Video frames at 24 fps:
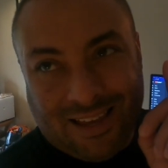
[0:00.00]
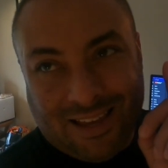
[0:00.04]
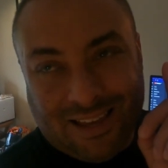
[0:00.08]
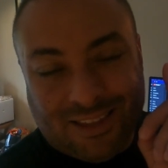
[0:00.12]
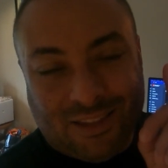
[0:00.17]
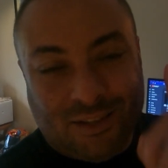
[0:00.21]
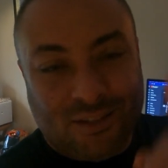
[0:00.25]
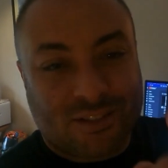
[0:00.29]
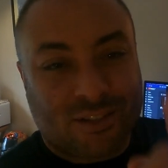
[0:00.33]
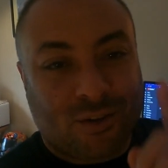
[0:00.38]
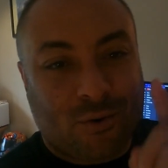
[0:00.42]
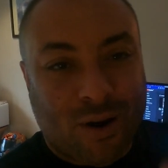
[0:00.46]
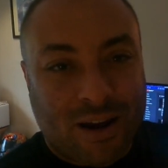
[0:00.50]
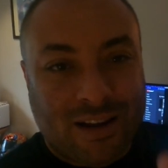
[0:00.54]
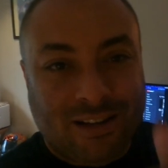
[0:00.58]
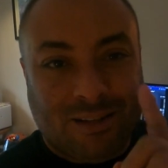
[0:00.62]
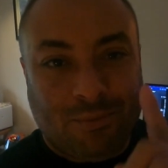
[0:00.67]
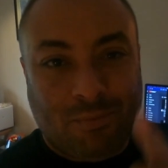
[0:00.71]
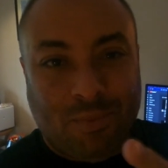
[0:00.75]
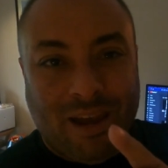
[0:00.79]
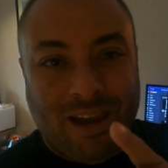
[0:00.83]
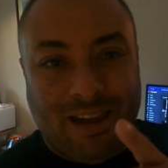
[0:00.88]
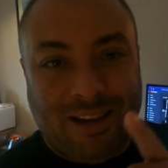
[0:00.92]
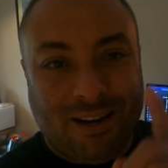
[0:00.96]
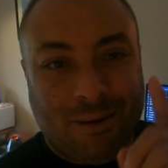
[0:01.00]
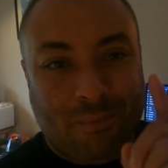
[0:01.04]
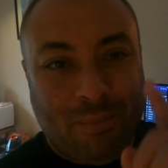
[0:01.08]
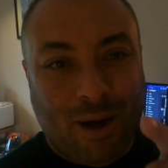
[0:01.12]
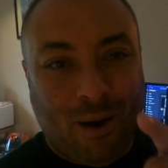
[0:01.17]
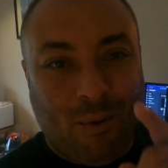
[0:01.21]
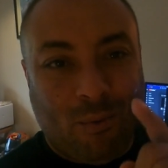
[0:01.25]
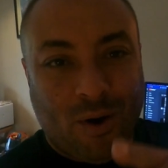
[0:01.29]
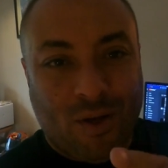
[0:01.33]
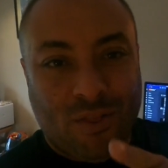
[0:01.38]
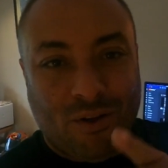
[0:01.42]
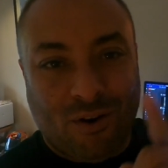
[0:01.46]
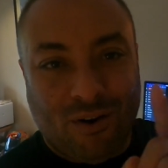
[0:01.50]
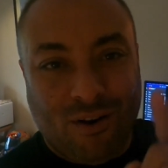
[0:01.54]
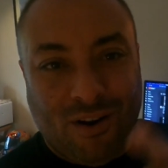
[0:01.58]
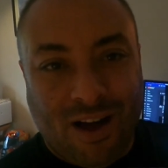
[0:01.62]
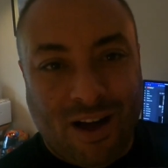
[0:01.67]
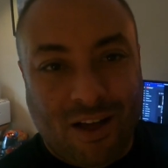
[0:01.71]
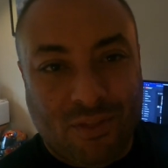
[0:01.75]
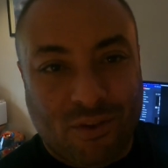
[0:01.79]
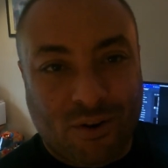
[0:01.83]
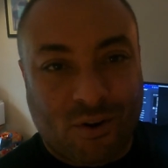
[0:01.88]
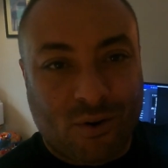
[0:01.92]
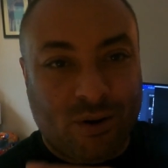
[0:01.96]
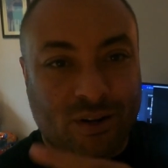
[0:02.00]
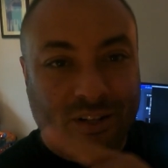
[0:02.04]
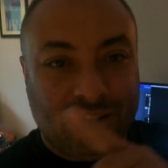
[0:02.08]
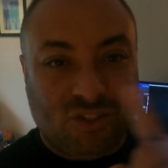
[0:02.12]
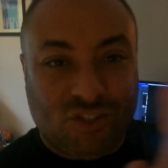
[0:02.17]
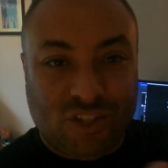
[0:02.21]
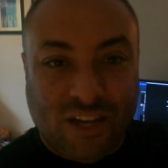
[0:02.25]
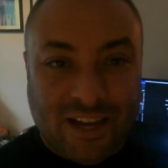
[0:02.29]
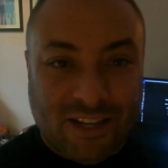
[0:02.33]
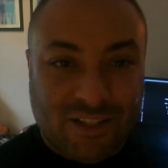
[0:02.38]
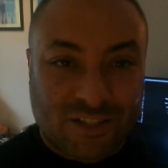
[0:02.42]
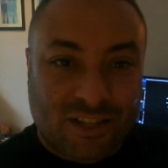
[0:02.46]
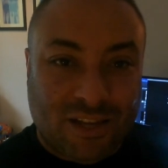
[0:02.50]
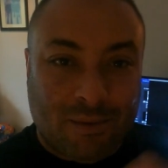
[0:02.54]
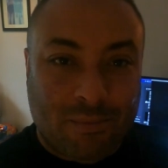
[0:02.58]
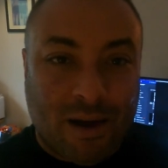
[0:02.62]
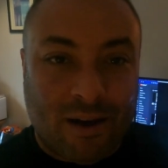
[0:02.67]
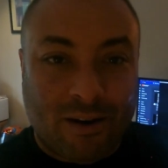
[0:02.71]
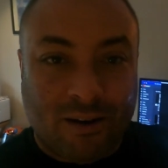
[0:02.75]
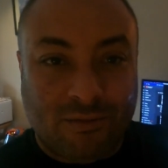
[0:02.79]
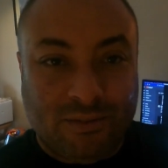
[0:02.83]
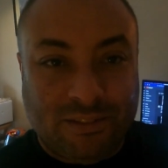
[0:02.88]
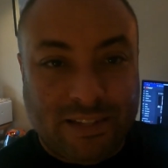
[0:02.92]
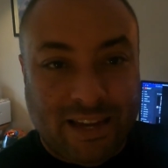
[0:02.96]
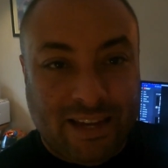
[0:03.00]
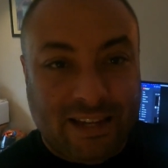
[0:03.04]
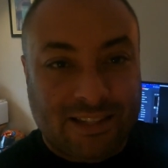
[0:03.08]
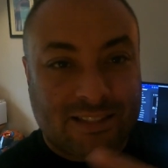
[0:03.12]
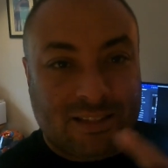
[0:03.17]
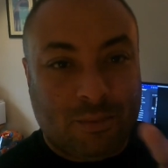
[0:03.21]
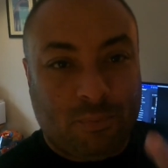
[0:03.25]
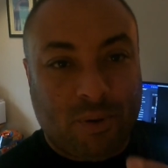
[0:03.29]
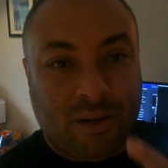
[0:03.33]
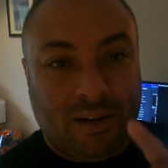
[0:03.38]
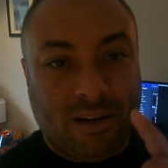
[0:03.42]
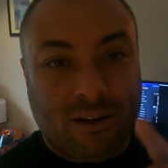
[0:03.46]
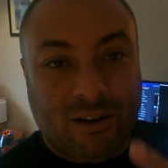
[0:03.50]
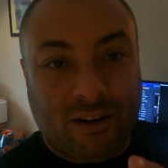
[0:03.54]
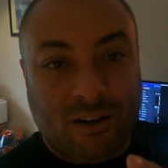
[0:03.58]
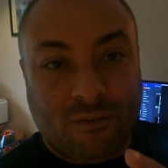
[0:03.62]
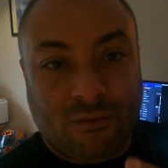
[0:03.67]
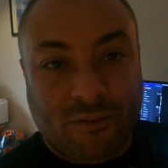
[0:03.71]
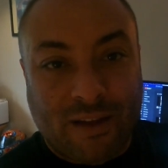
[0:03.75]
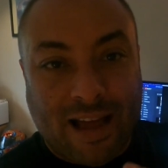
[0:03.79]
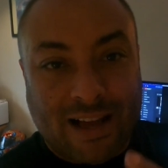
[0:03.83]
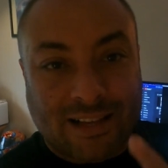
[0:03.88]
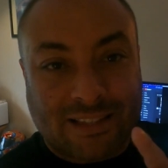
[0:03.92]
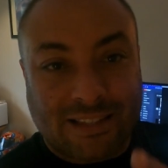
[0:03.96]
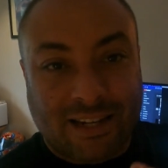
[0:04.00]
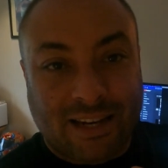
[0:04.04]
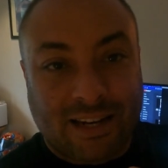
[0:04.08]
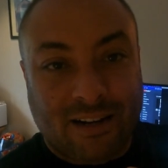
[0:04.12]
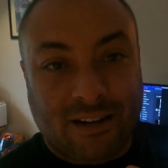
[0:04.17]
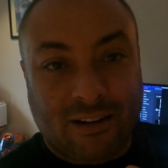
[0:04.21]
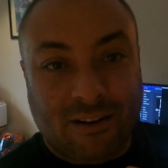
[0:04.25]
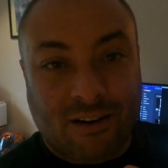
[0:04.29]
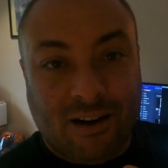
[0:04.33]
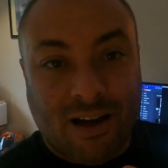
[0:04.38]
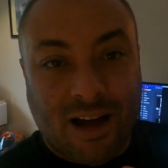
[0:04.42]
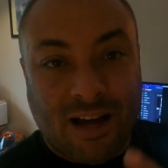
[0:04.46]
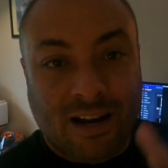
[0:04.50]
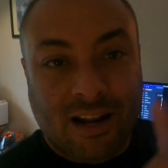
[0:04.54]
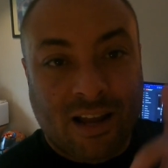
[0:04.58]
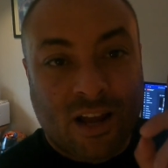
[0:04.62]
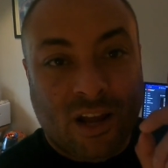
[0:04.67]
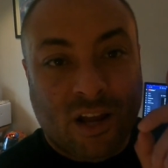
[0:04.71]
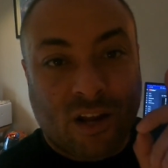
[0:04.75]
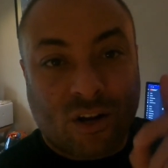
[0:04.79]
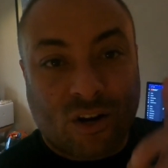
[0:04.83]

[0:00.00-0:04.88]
There's a great debate about whether or not they're going to change the amount of days depending on you're vaccinated or not.